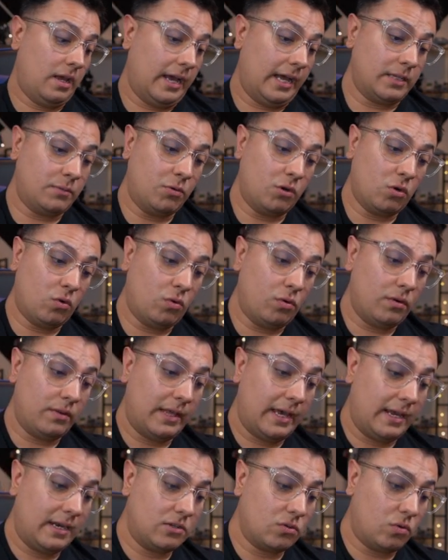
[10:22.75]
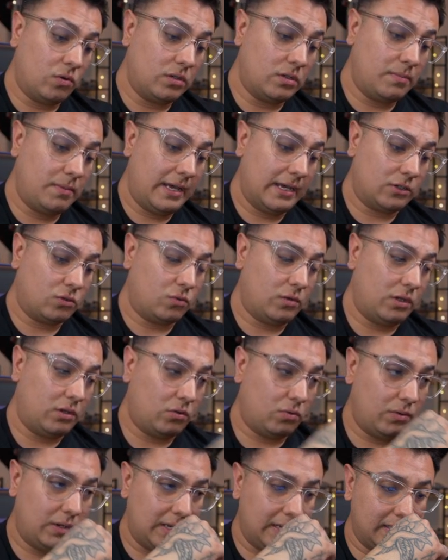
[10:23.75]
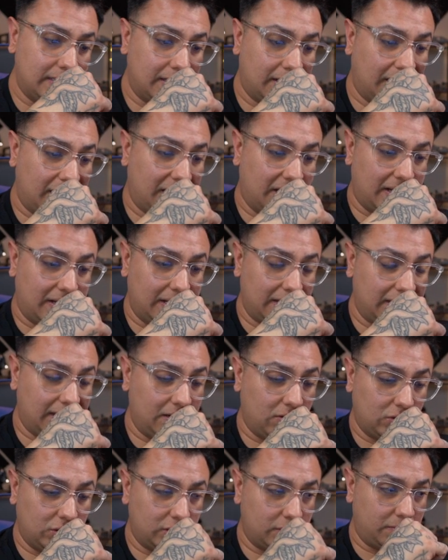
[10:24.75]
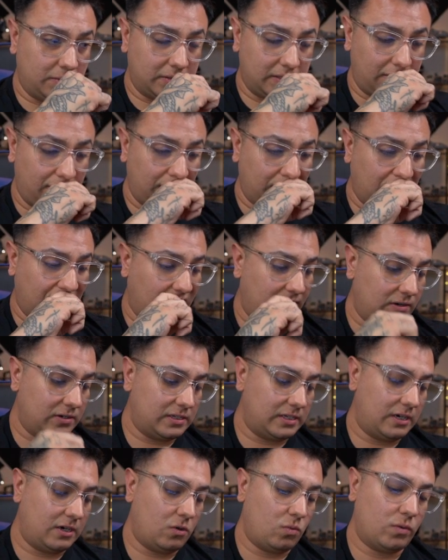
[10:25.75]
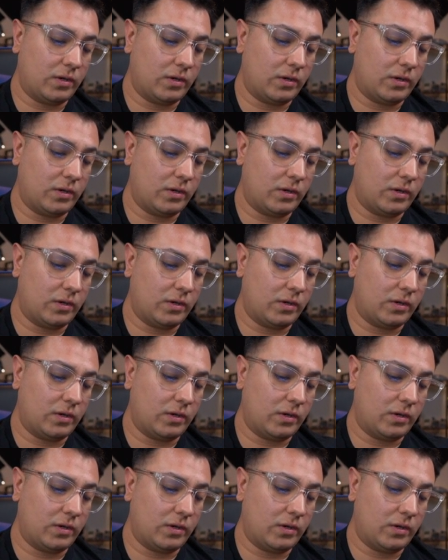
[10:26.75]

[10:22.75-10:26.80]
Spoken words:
That's pretty cool. That is going to be X-23's hero-specific cards there.